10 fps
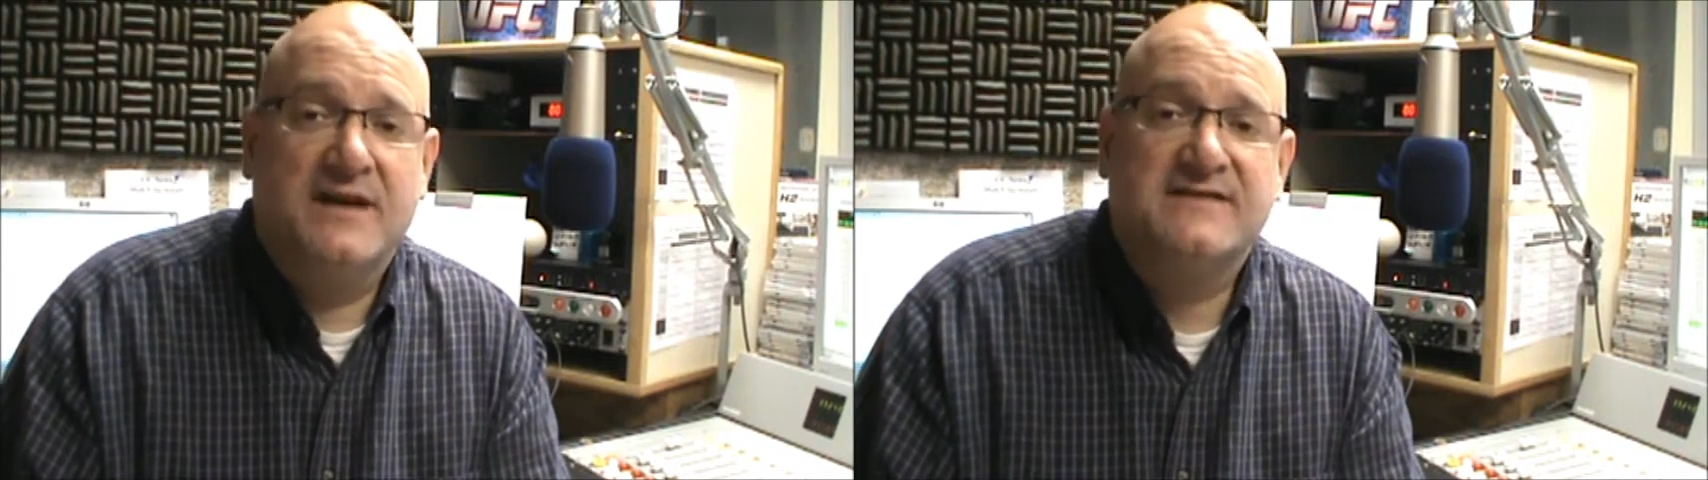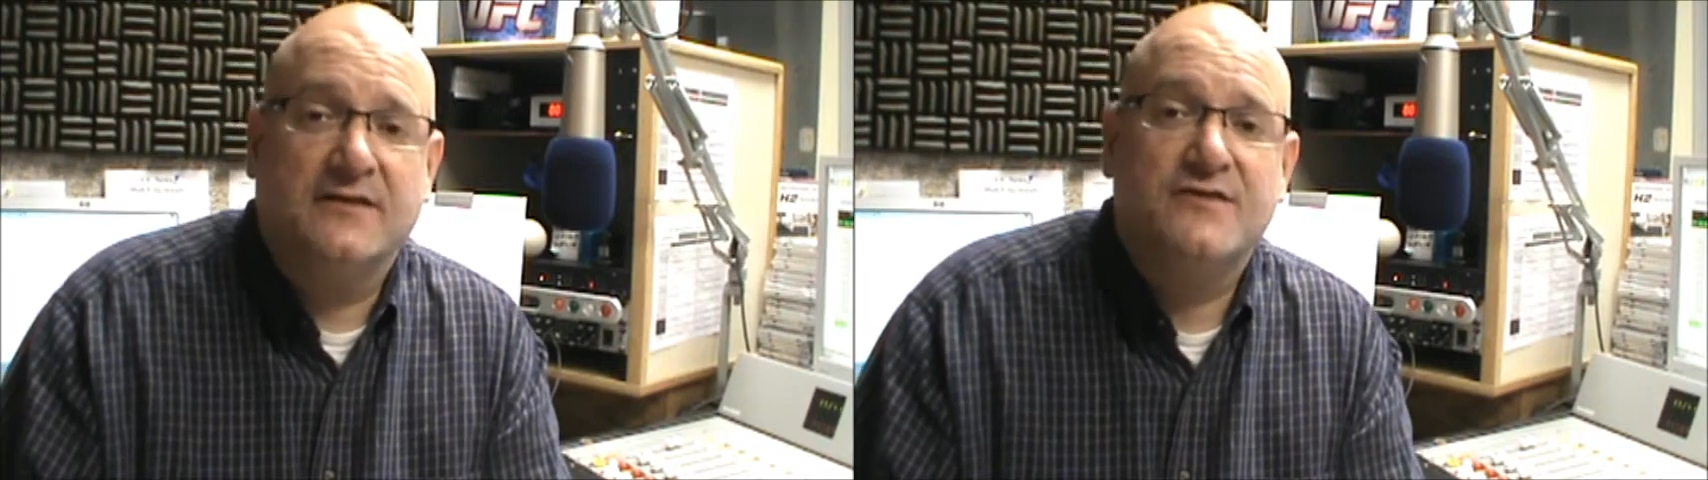
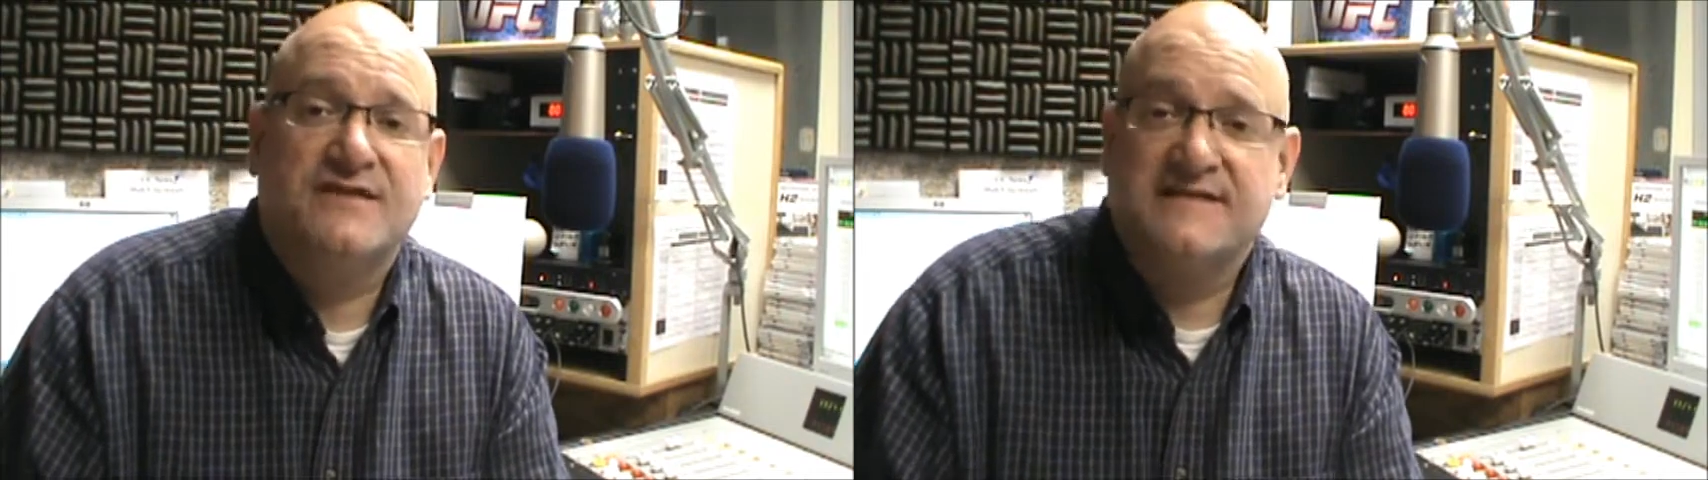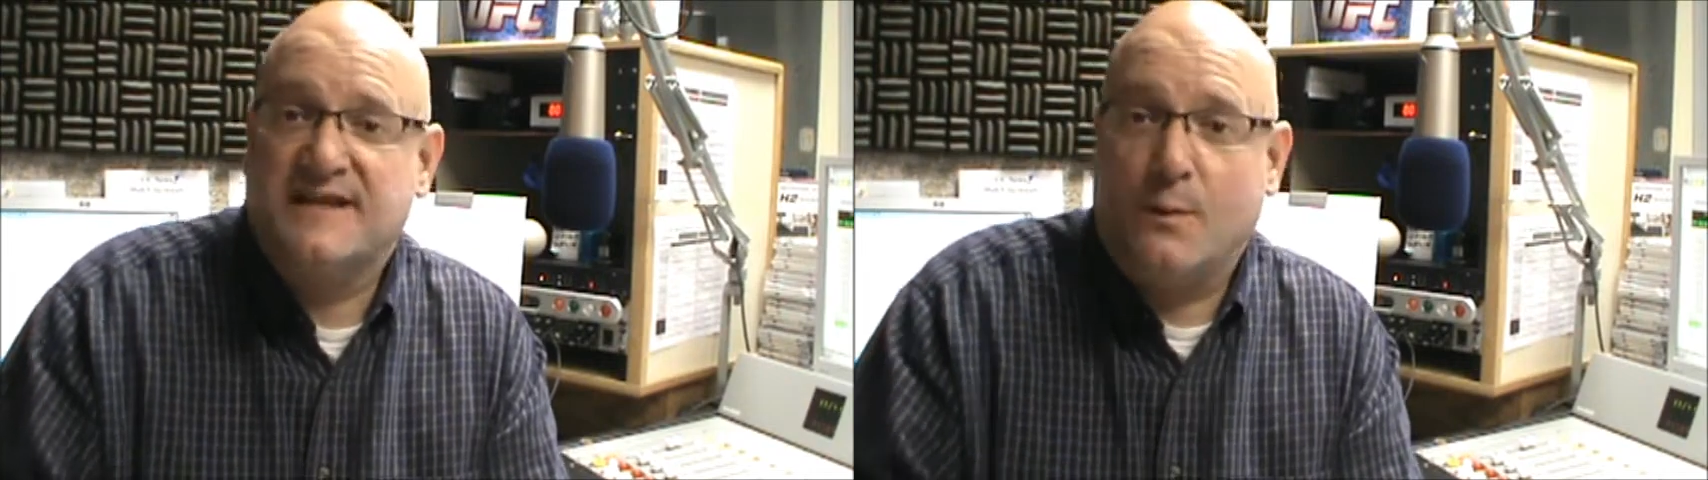
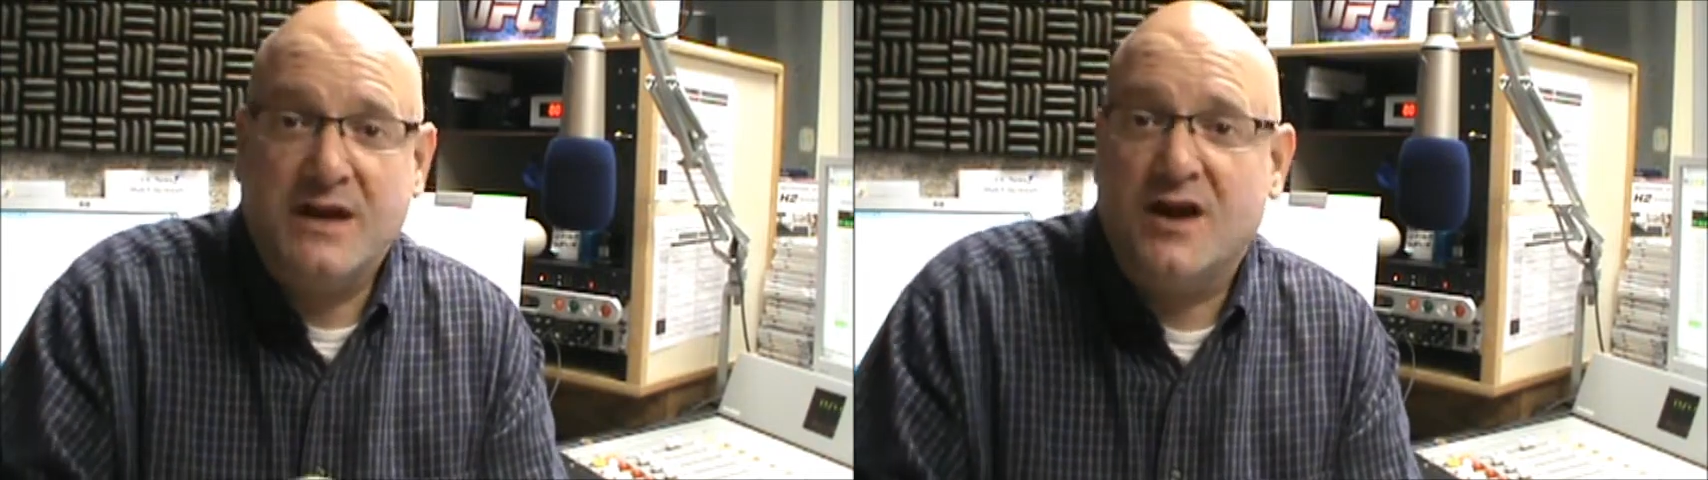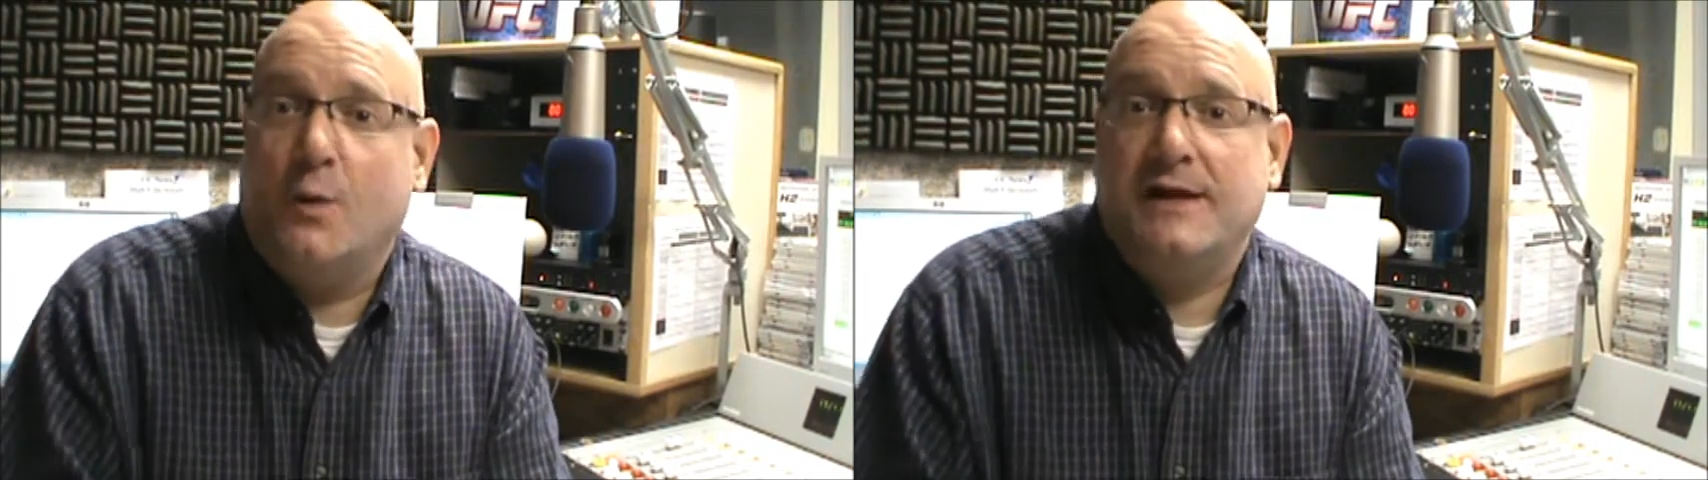Resolutions that
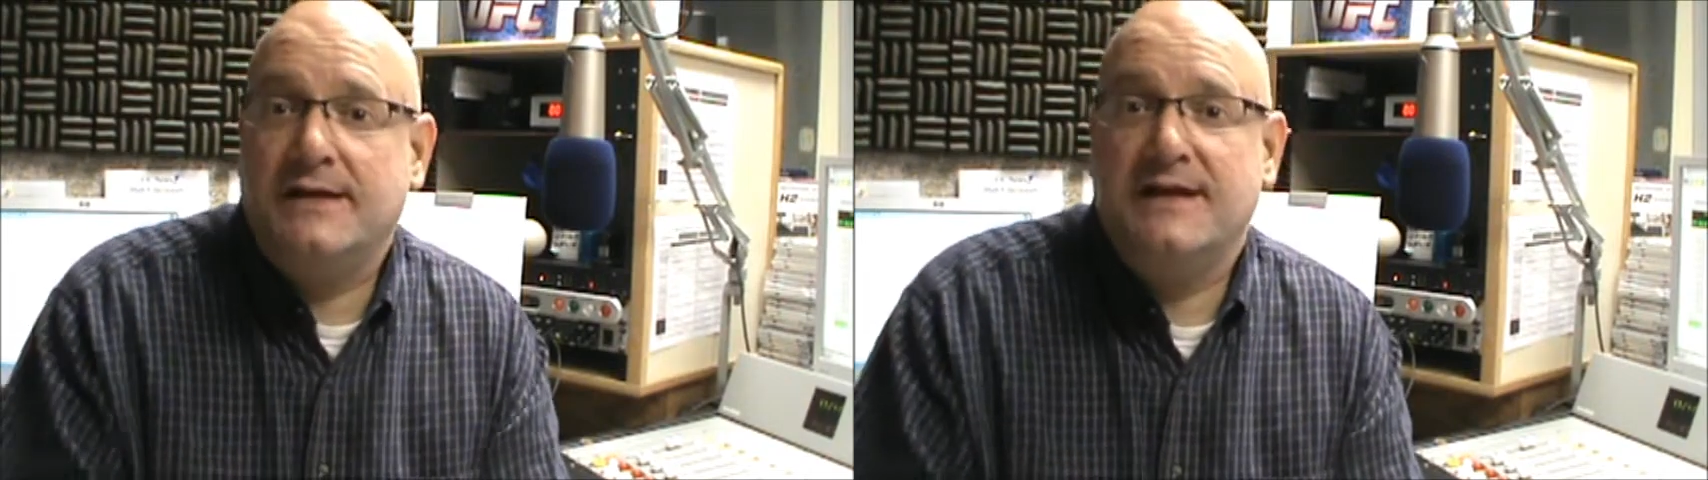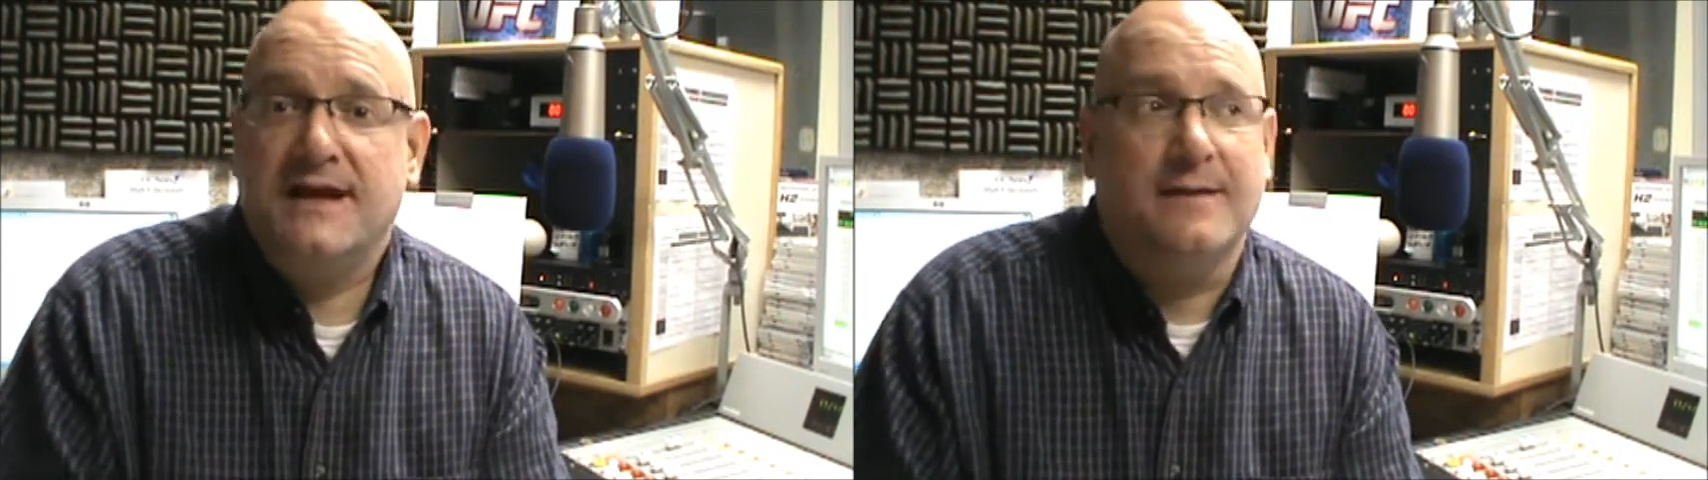we know we
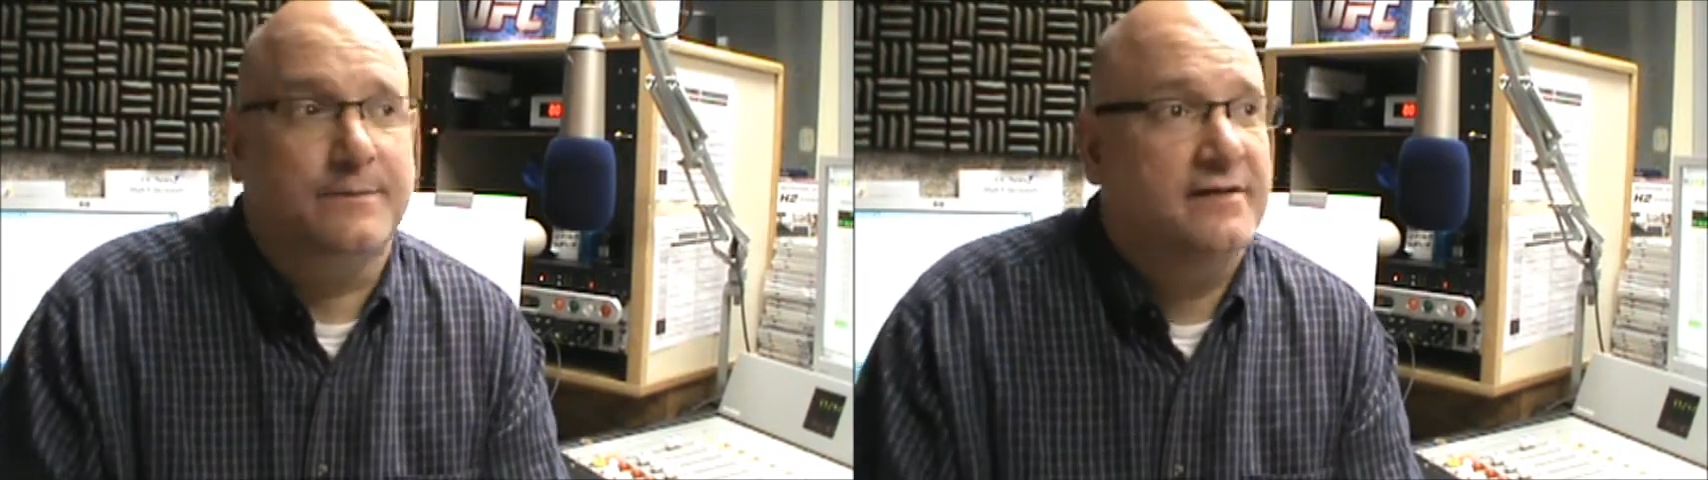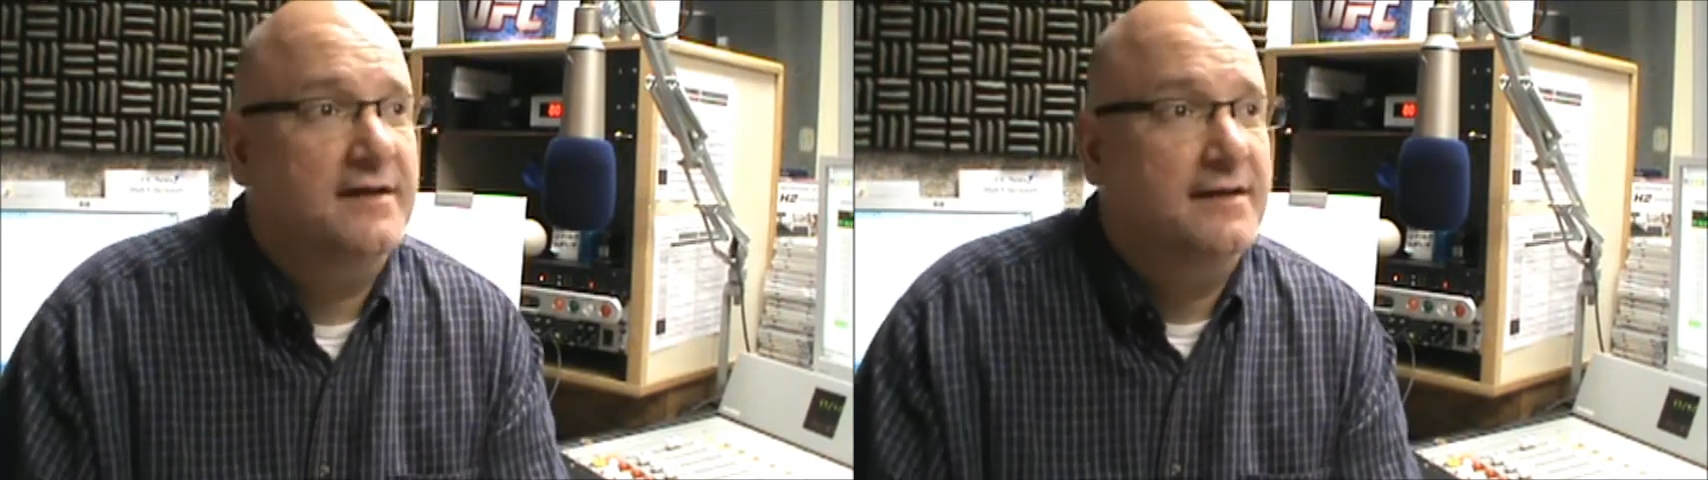can keep.